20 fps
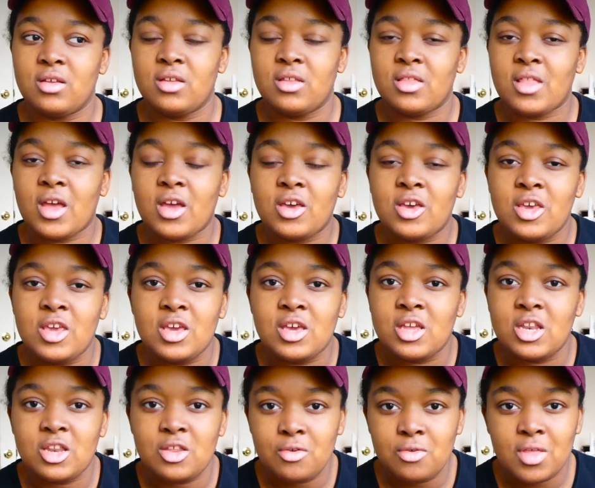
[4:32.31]
that he
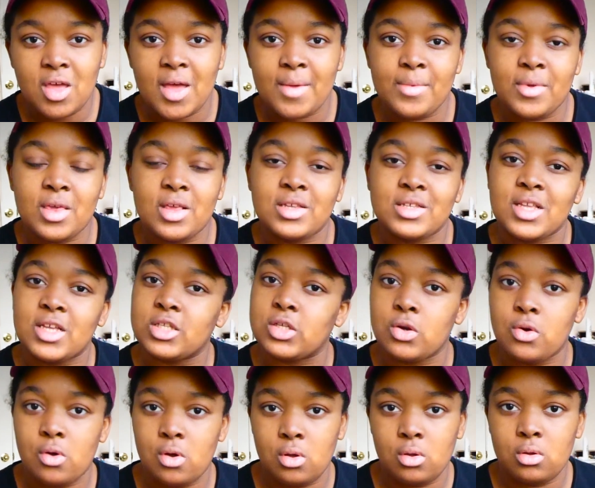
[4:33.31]
could do that because that's
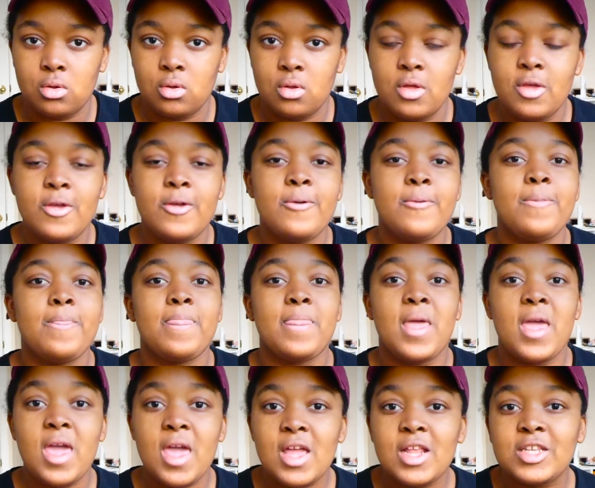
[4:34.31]
her uncle.
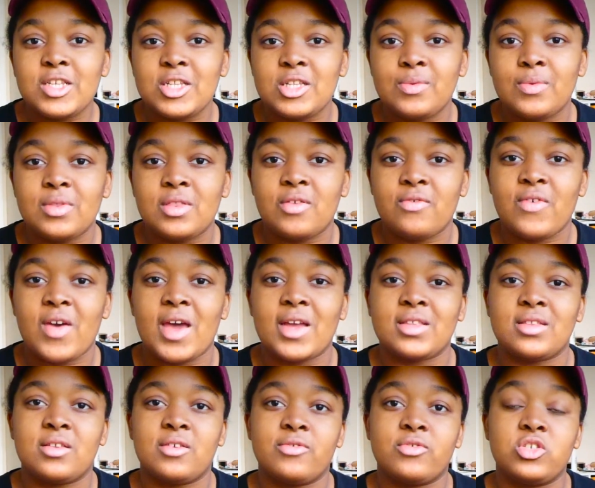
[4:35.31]
And dealing with the
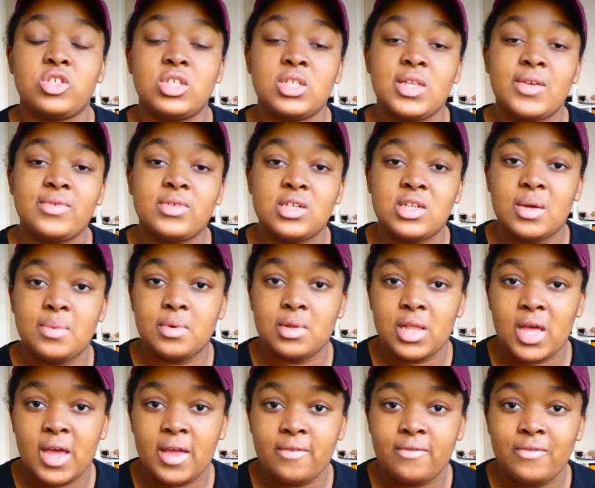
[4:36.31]
fact that she lives a double
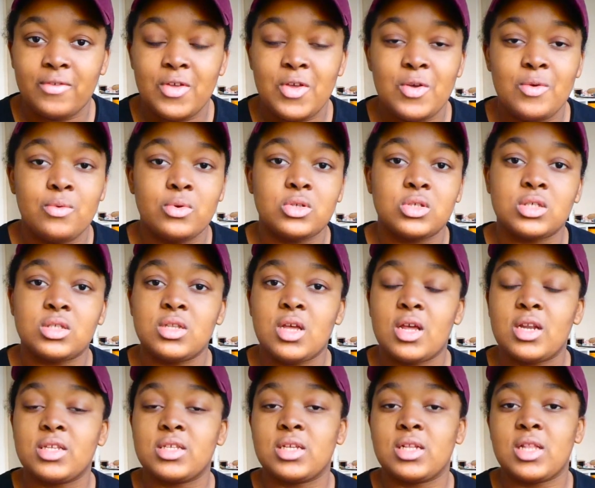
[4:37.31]
life, which is not
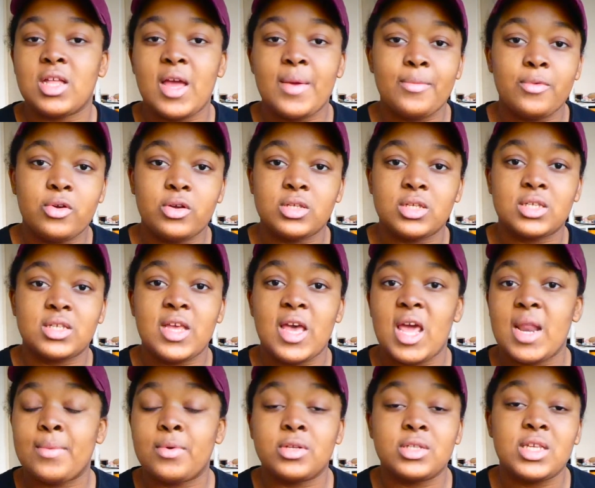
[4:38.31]
as glamorous as
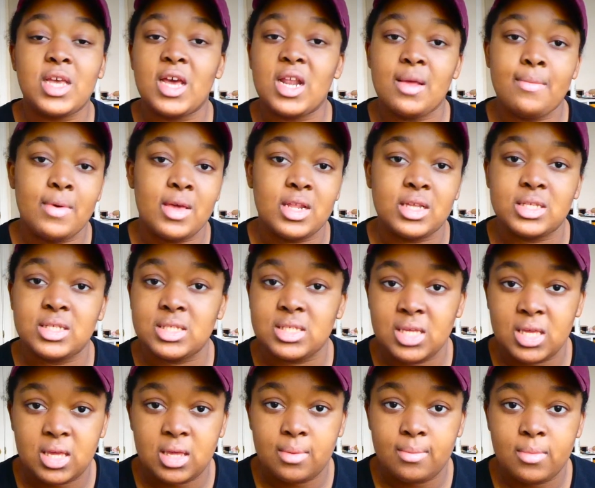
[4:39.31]
Hannah Montana made it
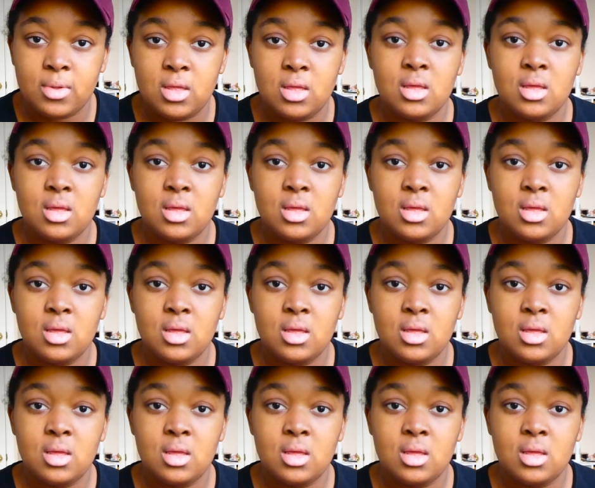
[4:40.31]
seem.